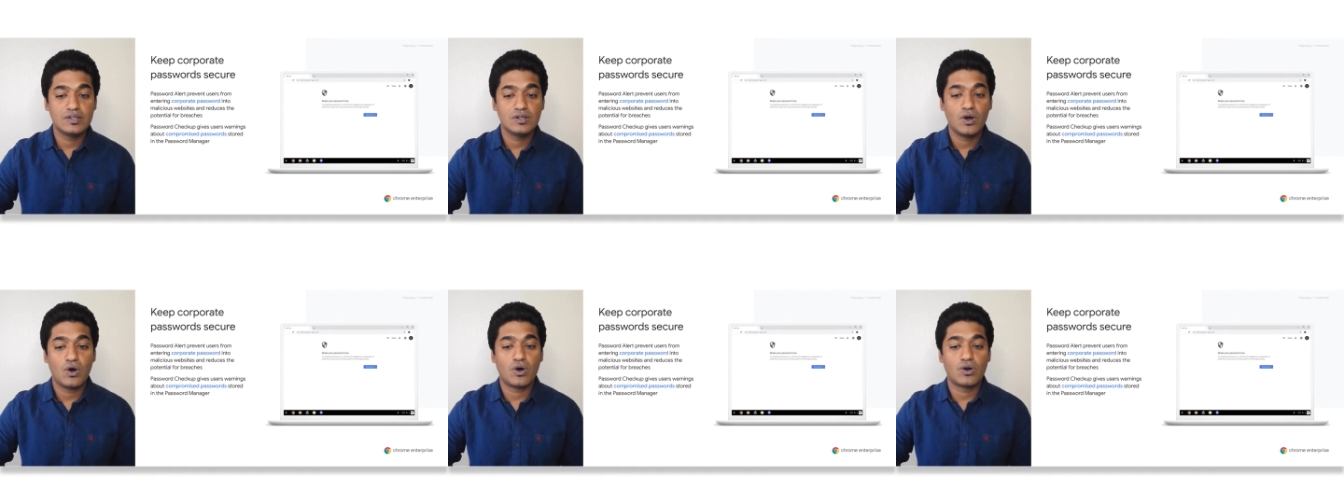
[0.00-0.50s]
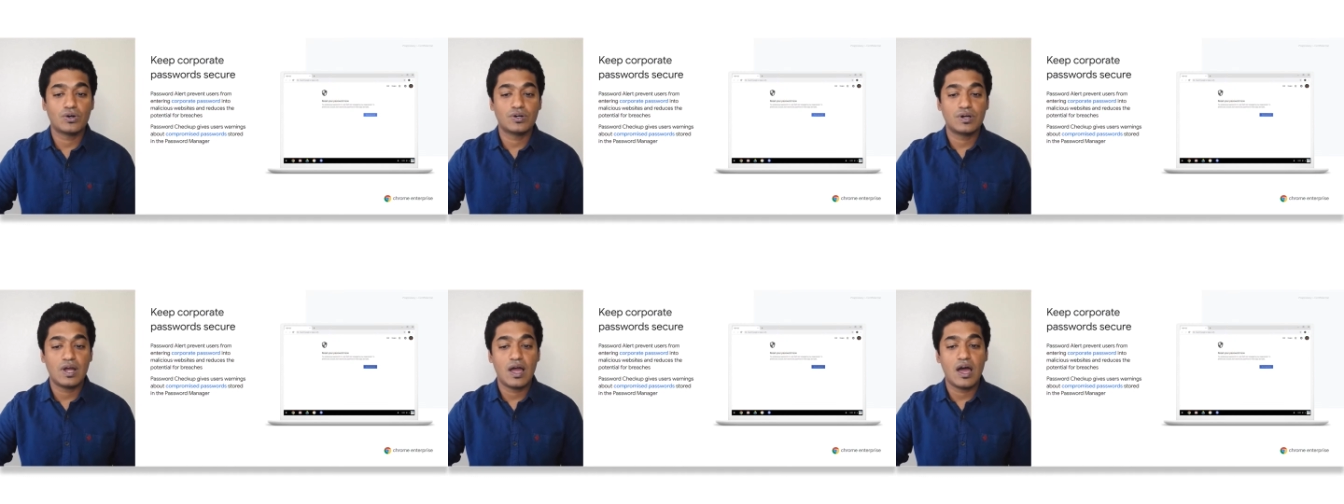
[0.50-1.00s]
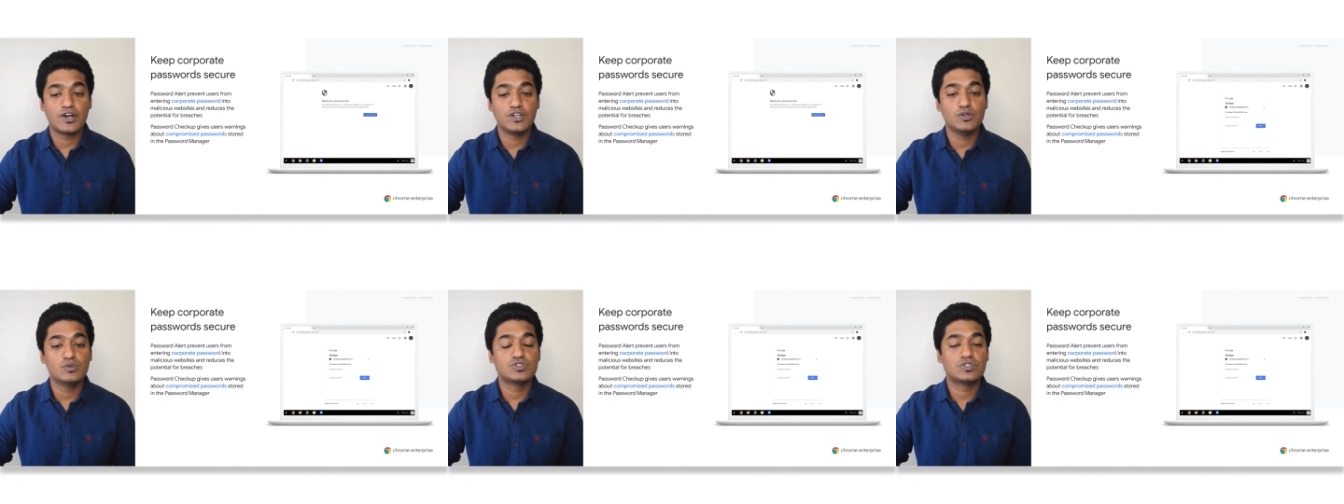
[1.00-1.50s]
or are
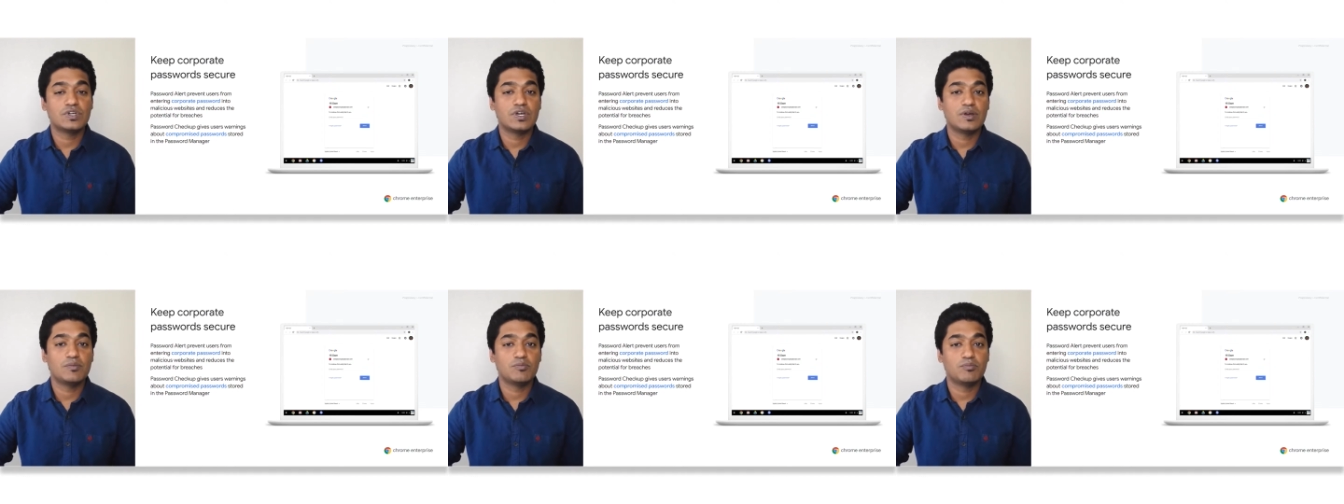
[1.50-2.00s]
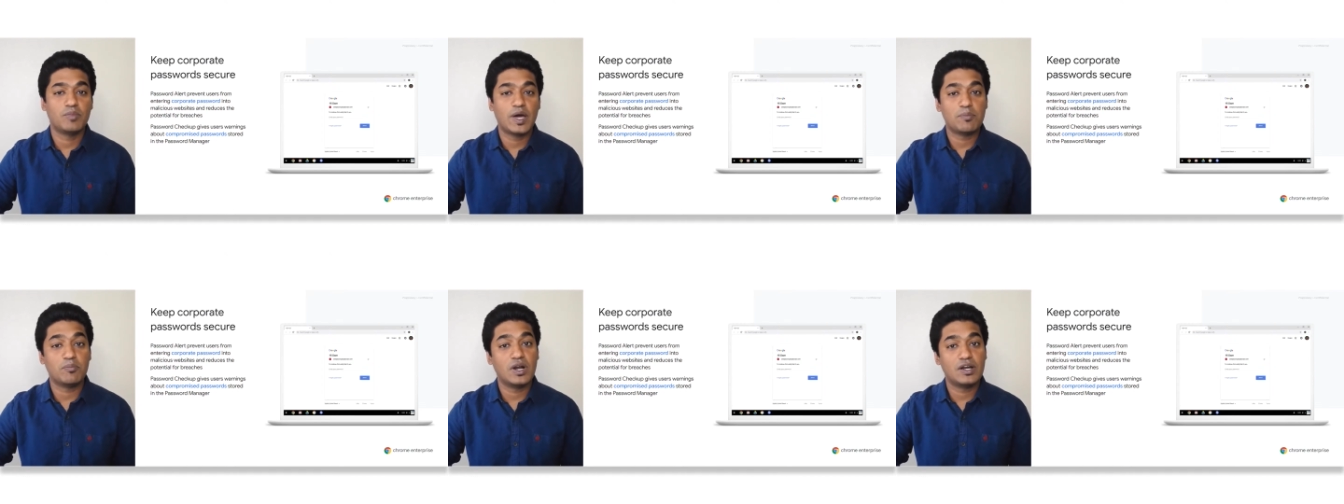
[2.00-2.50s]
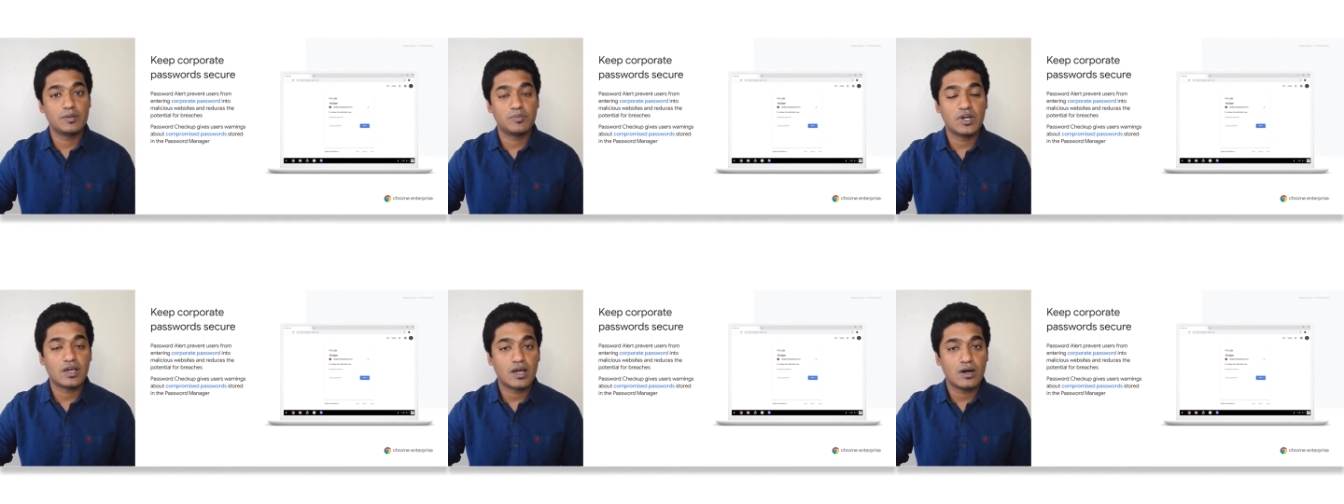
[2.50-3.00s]
used by multiple
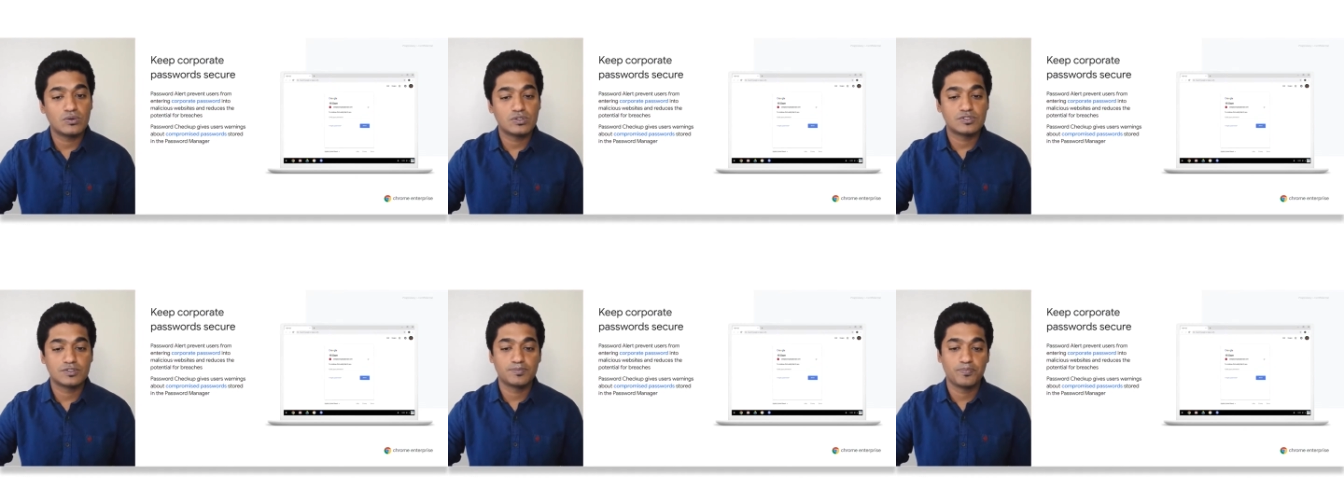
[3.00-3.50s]
accounts.